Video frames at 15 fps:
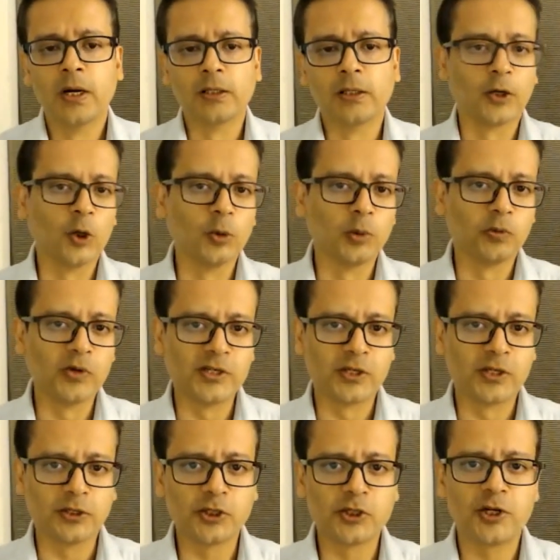The global
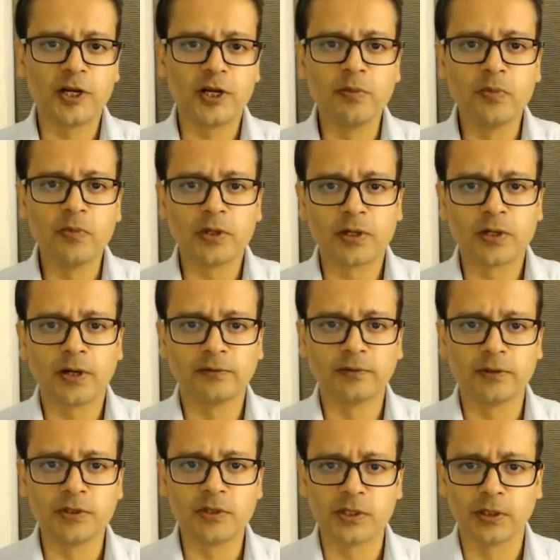research team that
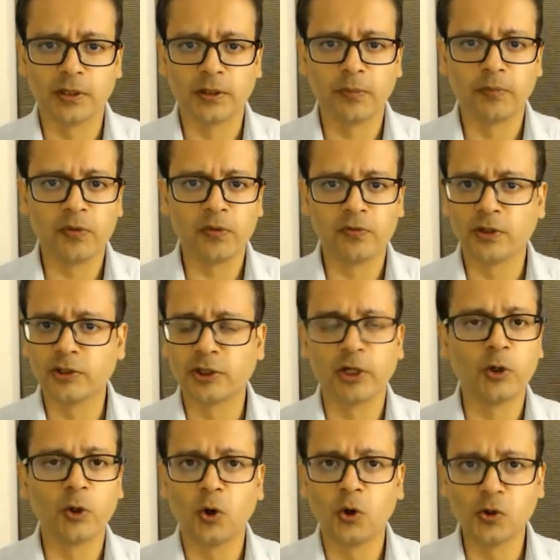covers
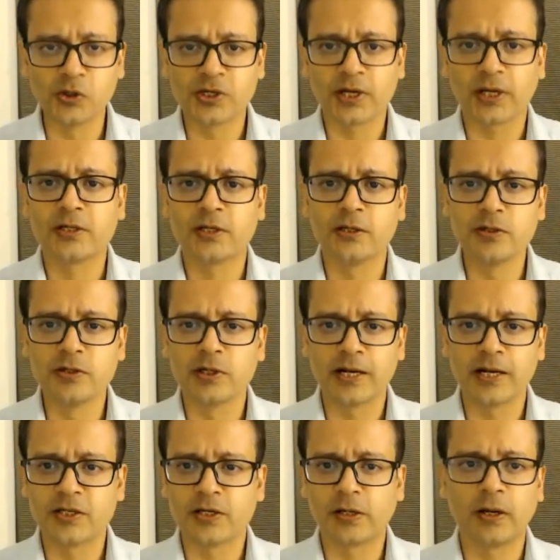virtually all sectors and
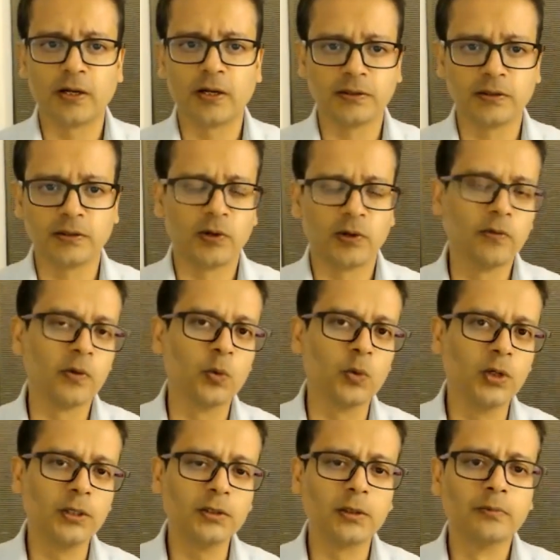asset classes around the
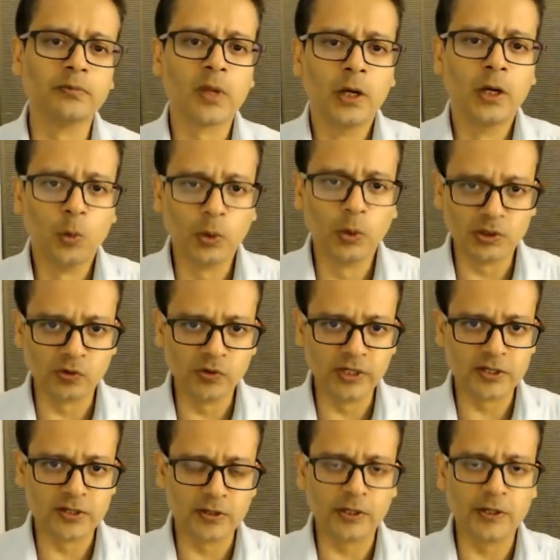world was
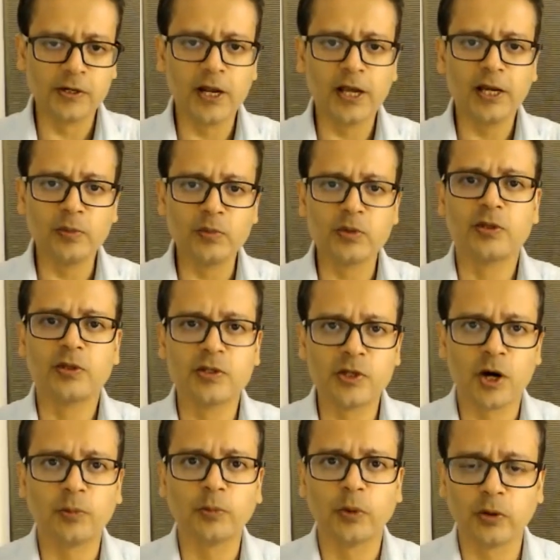recently named the
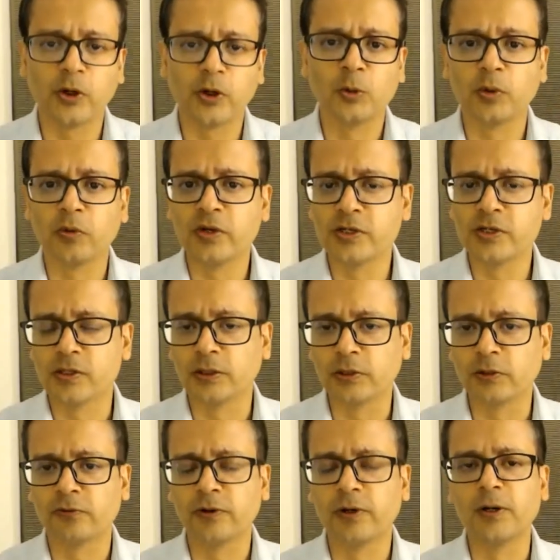top global
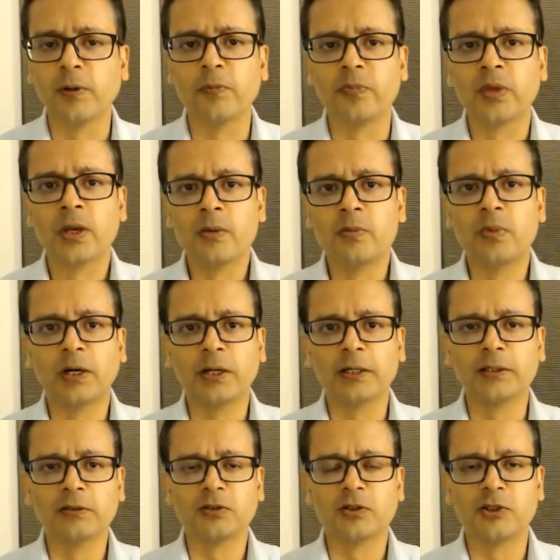research firm by
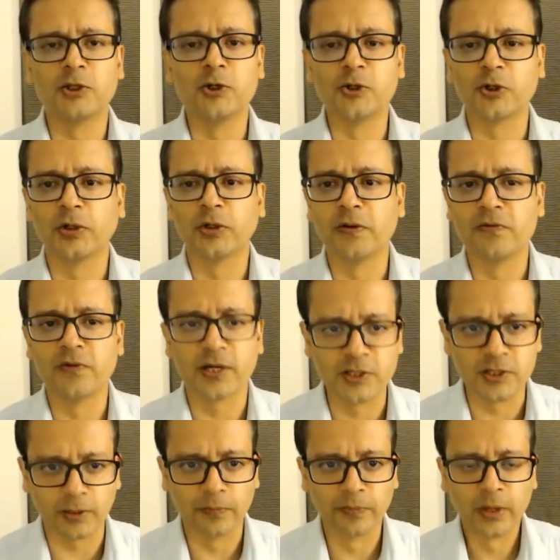Institutional
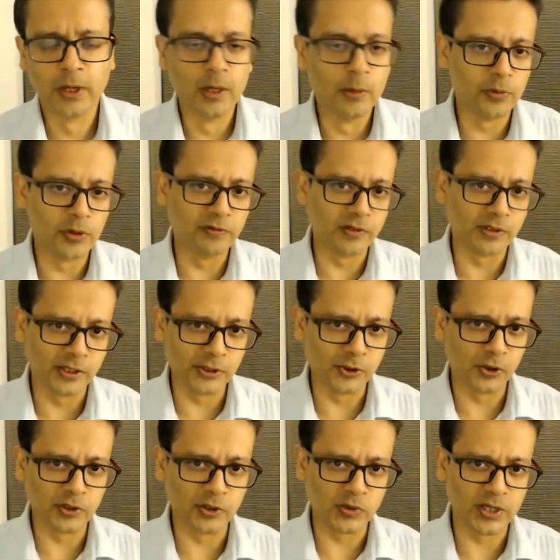Investor. Previously,
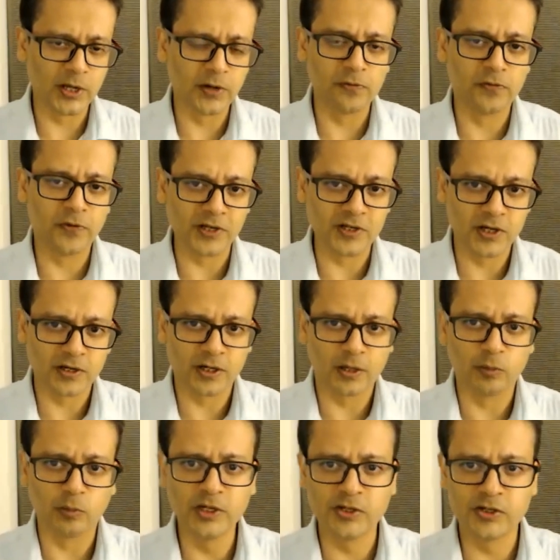Joyce was head of fixed
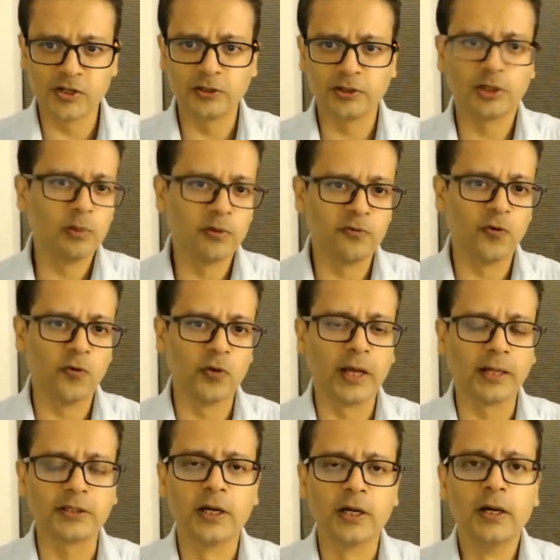income research, and before
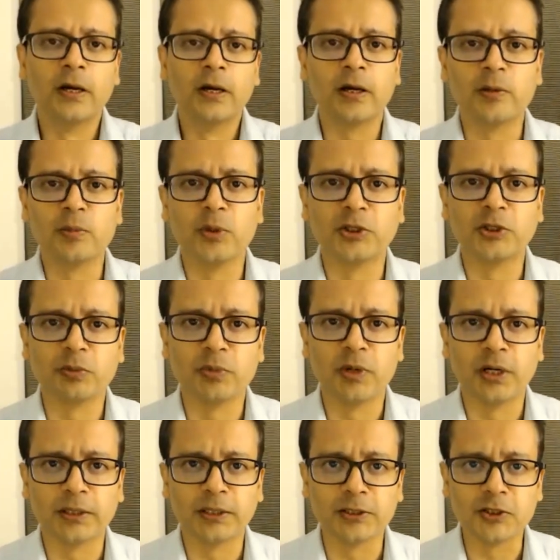that, an emerging
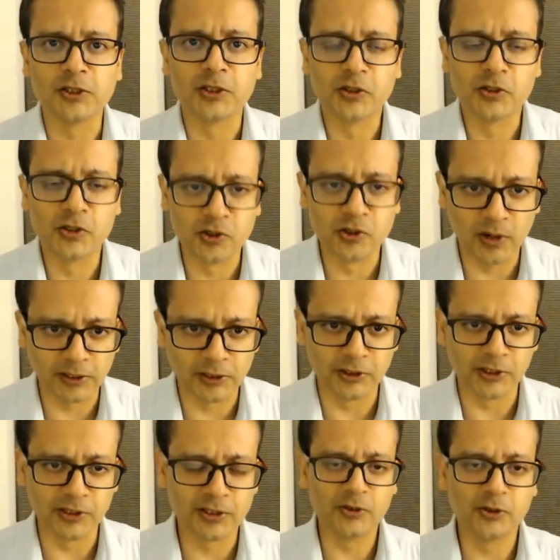markets
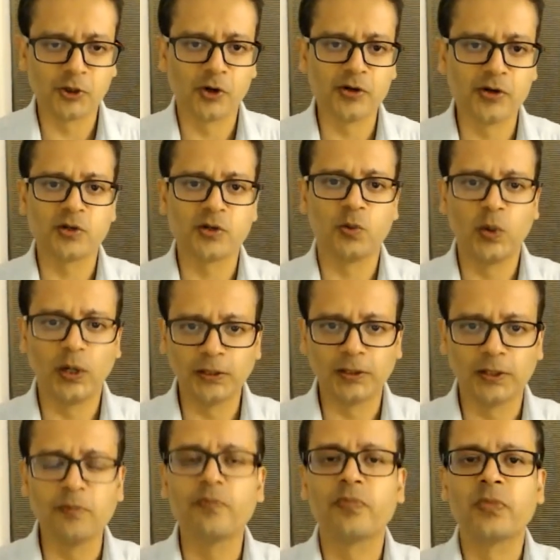strategist. Joyce,
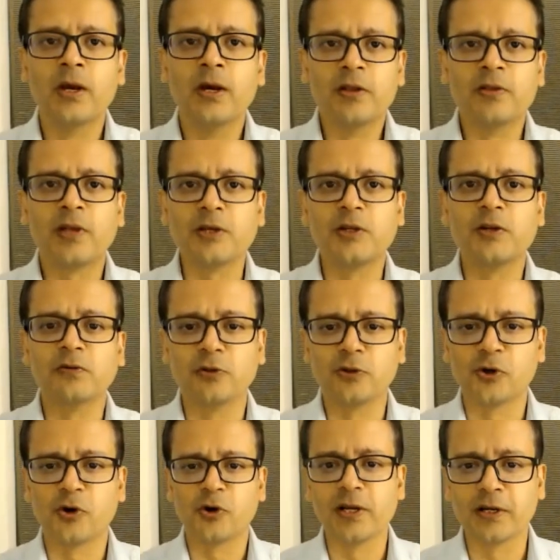welcome. Thank you for
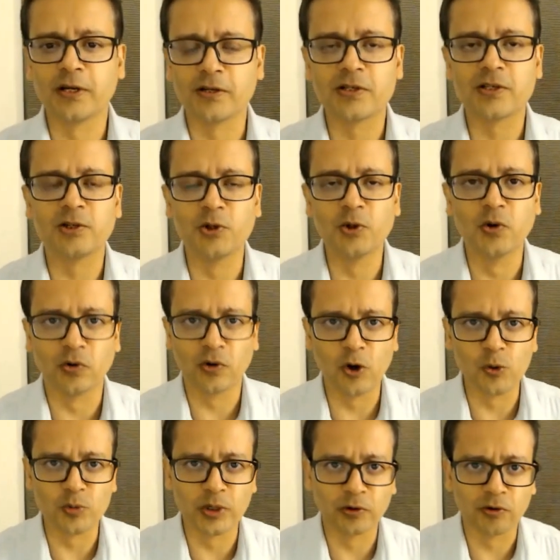joining us. Your
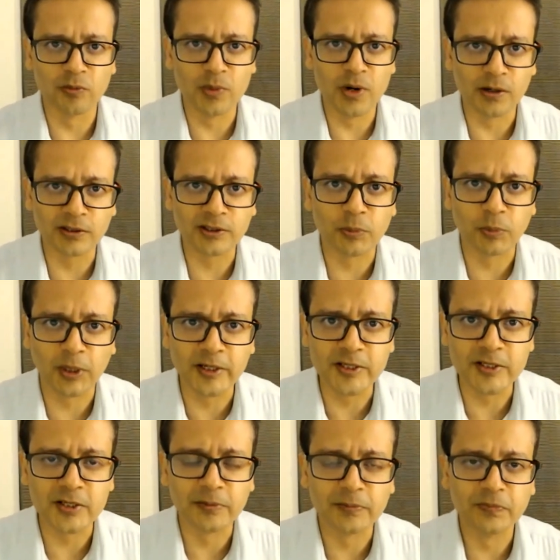opening remarks,
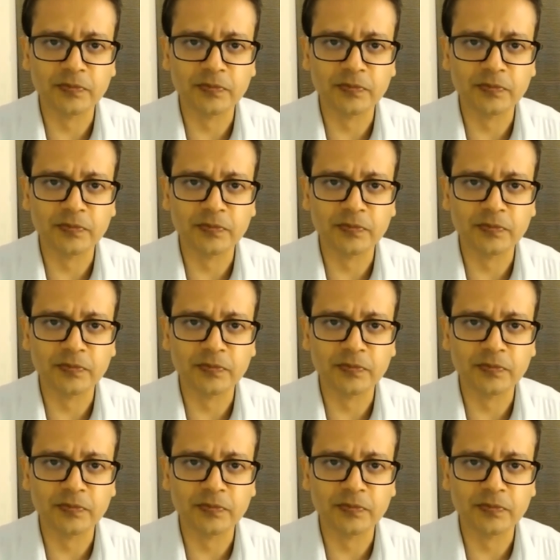please.